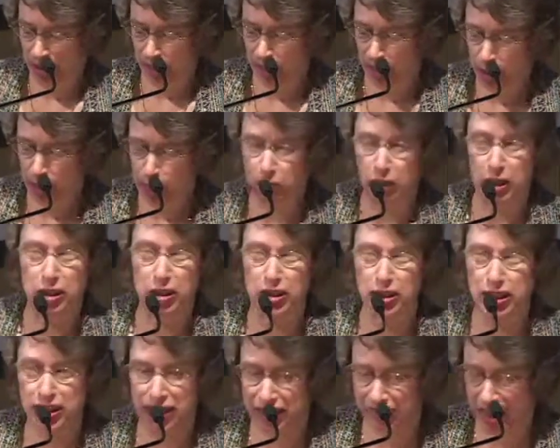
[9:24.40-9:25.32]

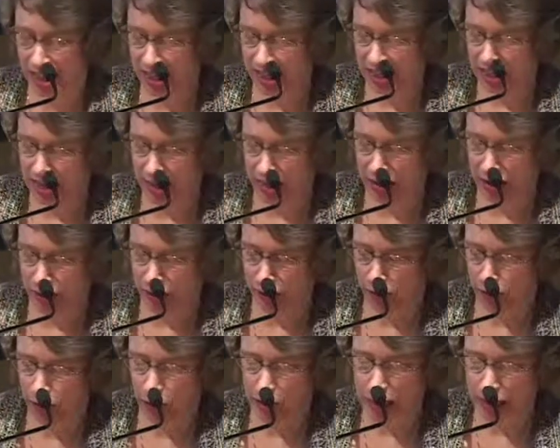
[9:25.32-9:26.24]
Published in
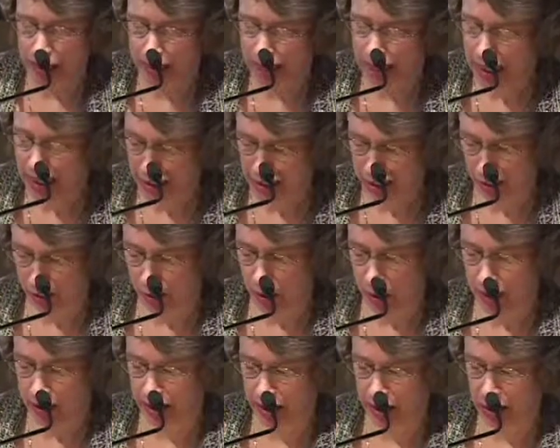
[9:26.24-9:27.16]
1946
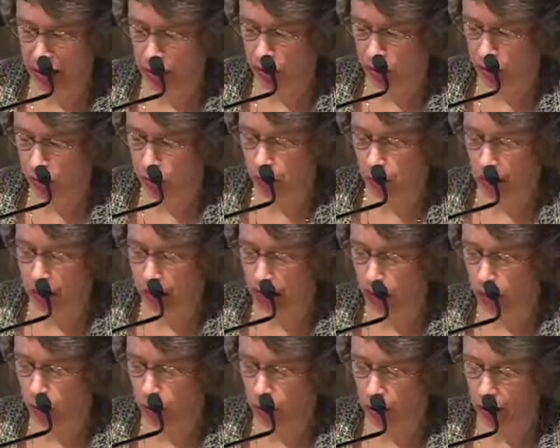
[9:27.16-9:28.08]
by the Cambridge
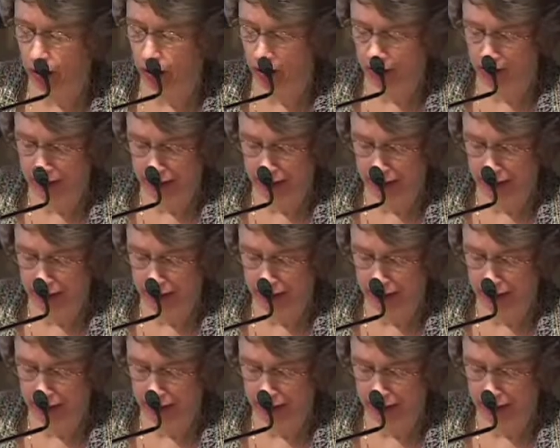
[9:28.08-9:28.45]
Planning Board.